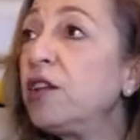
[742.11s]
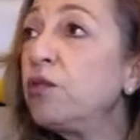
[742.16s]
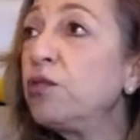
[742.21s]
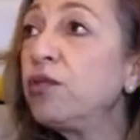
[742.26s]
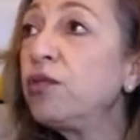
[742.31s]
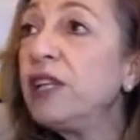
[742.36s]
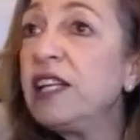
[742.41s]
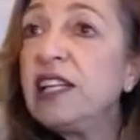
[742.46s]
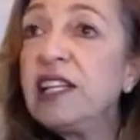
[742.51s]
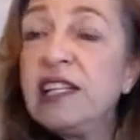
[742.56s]

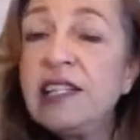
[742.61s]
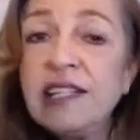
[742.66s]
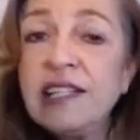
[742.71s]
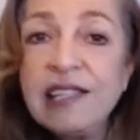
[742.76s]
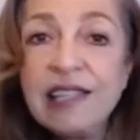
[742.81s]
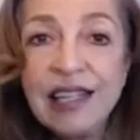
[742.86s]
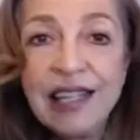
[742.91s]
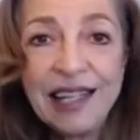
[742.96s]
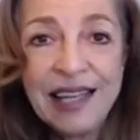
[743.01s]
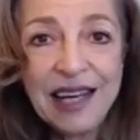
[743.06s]

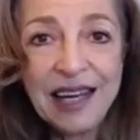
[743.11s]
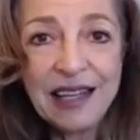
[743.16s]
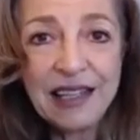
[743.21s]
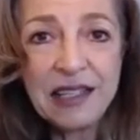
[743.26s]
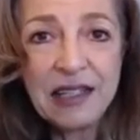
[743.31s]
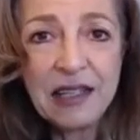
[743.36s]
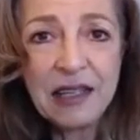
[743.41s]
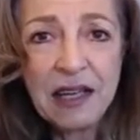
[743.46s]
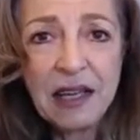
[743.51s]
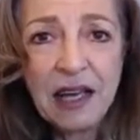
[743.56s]
releasing it.
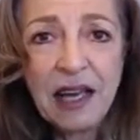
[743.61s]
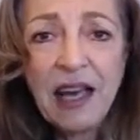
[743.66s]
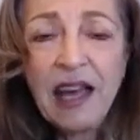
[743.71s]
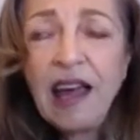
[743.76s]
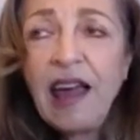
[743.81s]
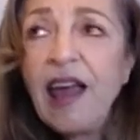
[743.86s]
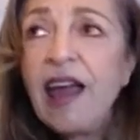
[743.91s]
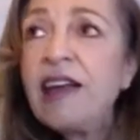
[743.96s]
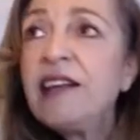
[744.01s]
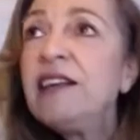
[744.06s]

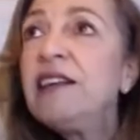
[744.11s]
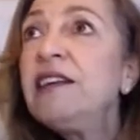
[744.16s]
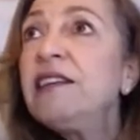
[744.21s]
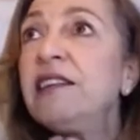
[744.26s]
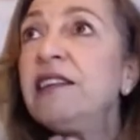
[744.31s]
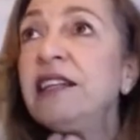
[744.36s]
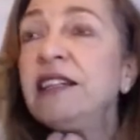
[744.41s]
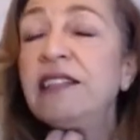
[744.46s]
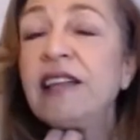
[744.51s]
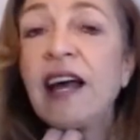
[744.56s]

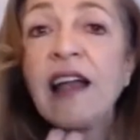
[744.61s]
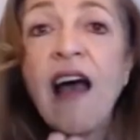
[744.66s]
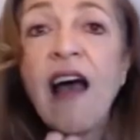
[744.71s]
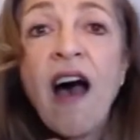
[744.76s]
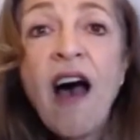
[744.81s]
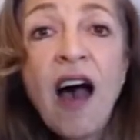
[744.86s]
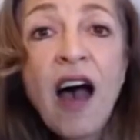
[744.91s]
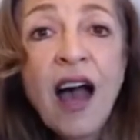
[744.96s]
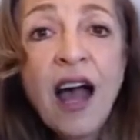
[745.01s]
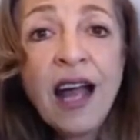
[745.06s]
Anything that
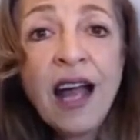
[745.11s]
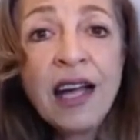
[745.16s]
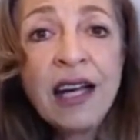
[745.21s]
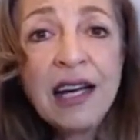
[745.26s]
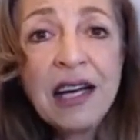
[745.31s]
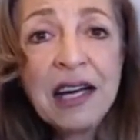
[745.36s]
I